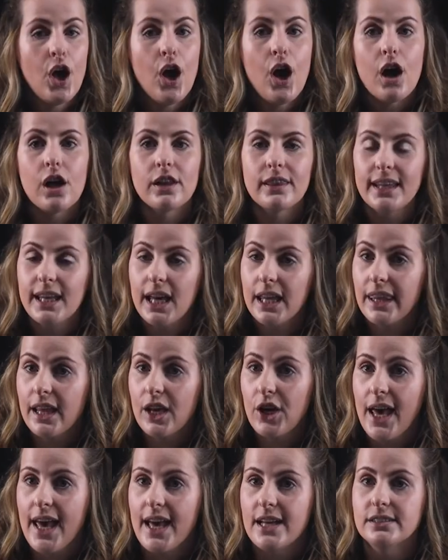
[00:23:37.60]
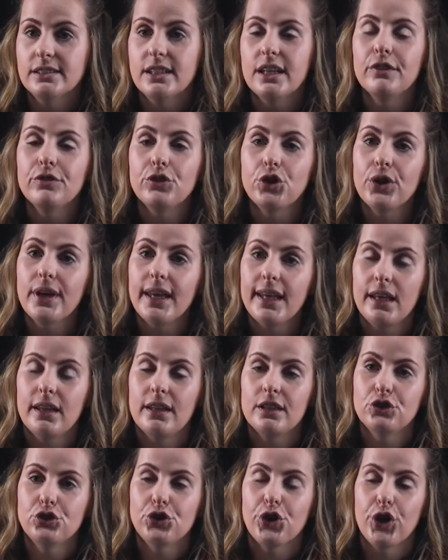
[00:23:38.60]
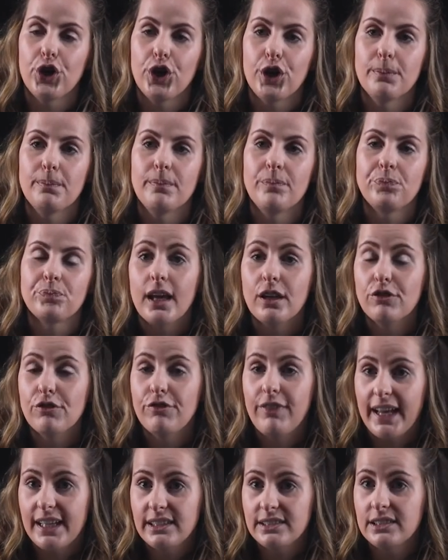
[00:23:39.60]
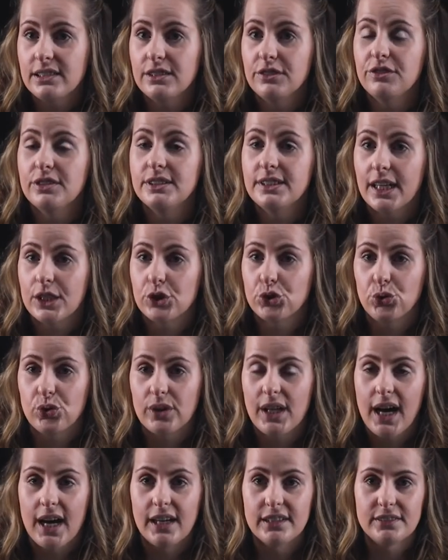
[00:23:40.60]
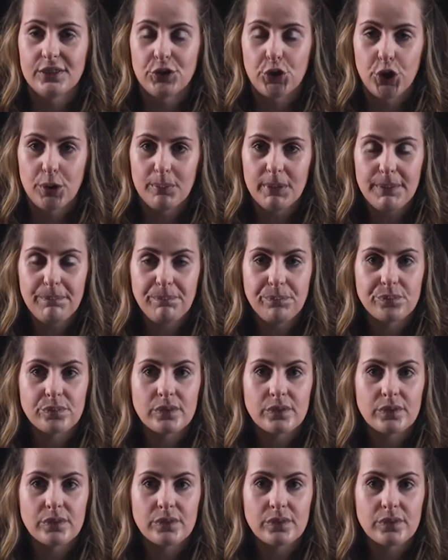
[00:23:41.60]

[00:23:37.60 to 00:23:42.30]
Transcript: On the other hand, if you hear the term invasive ductal carcinoma,